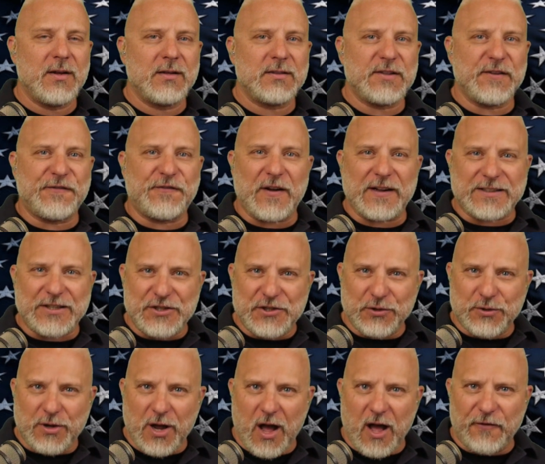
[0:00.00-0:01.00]
the fuck did
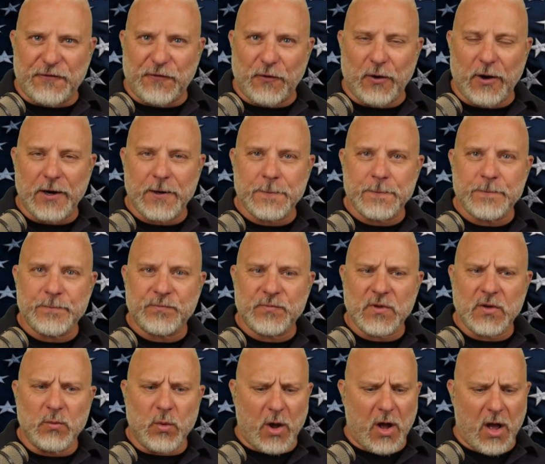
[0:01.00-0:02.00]
you call for?
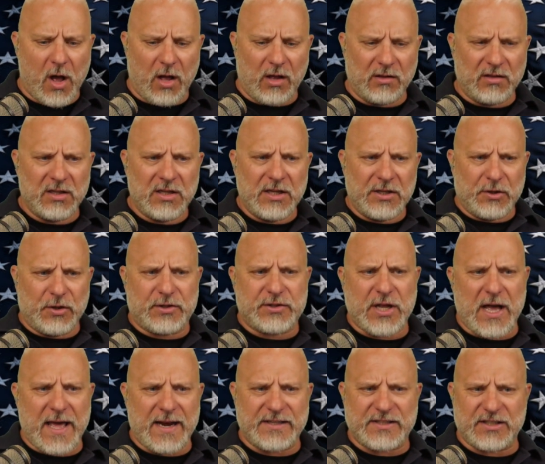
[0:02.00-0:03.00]
Well, it looked
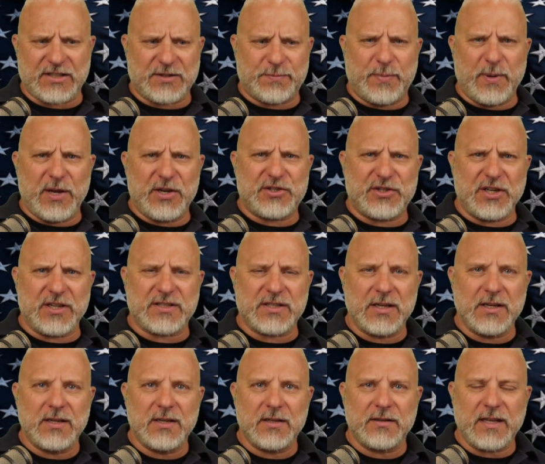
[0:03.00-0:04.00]
kind of suspicious.
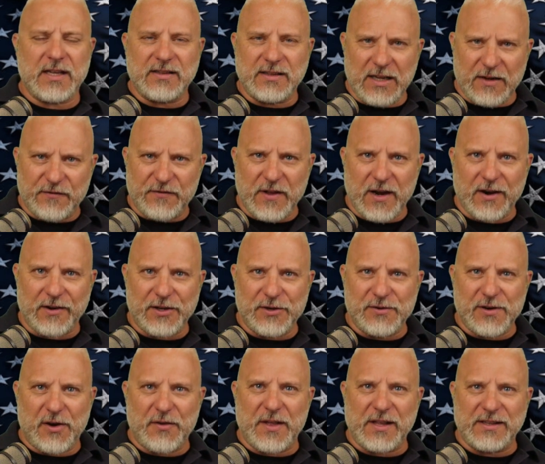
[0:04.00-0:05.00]
They live there. You
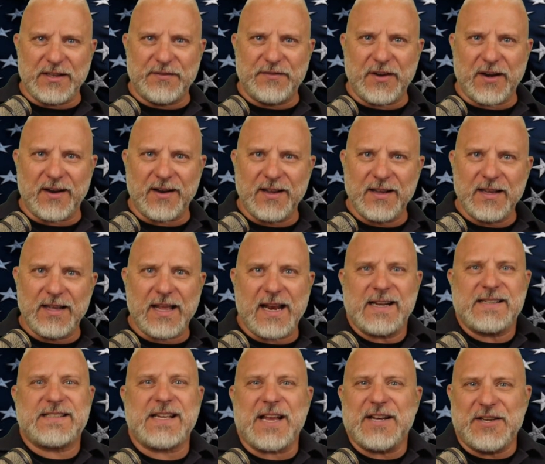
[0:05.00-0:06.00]
know they live there. And
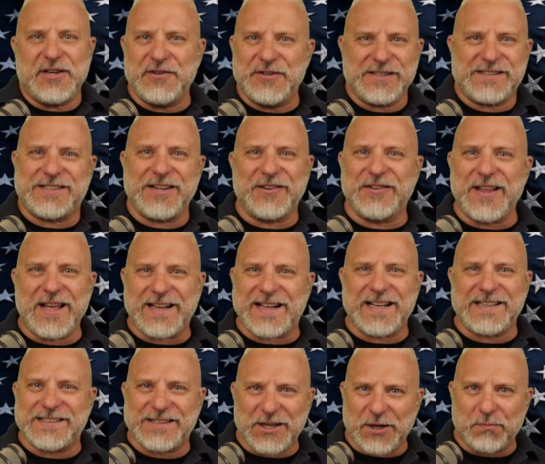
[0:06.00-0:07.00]
I said, you just don't like
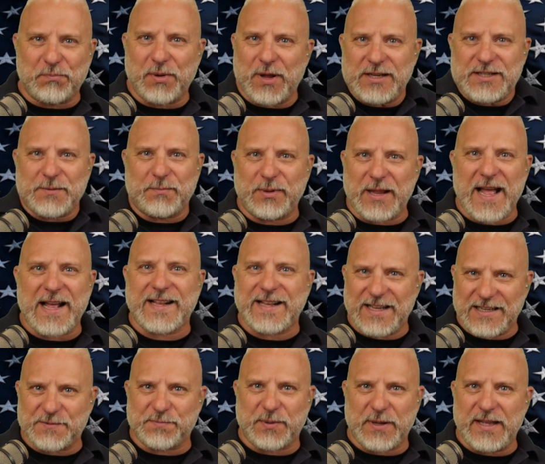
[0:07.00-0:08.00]
because they're a bunch of black
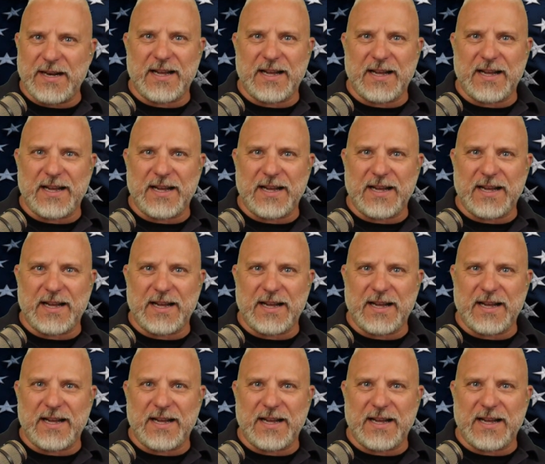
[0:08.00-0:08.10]
kids playing